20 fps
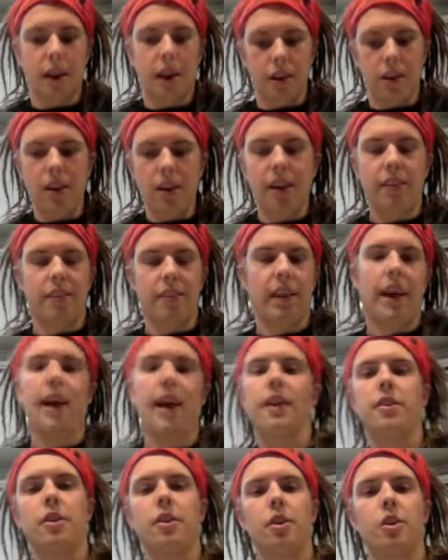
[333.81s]
You know, yes, they
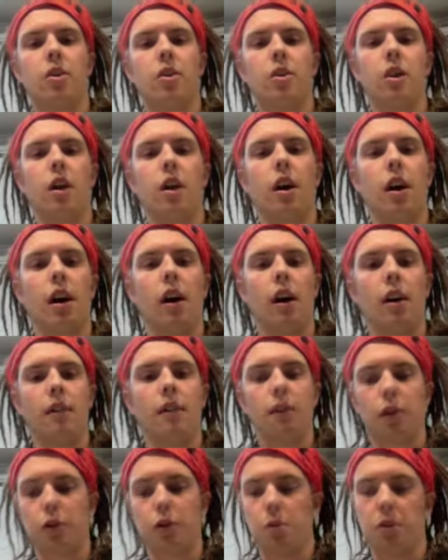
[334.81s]
had their
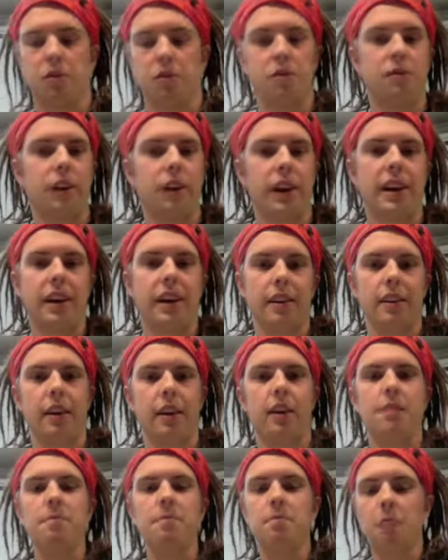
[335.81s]
first-person fighting
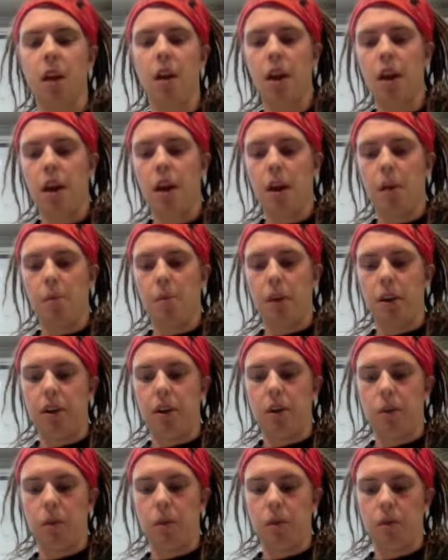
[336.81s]
thing, but you
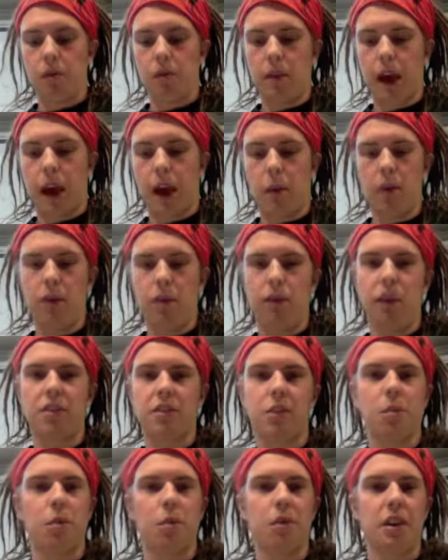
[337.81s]
know, how will you fight
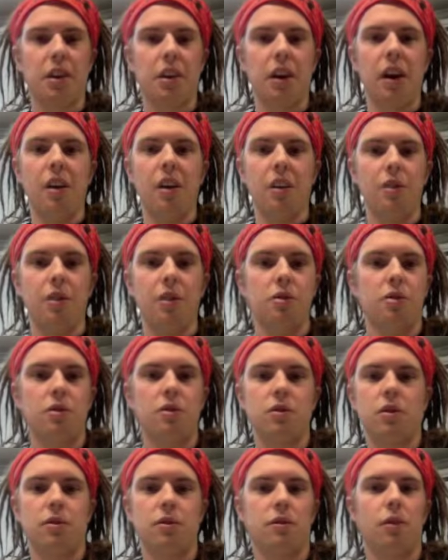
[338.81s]
someone with a gun who's
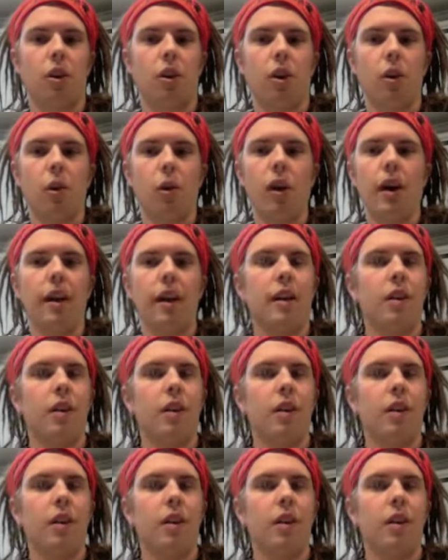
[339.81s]
far away?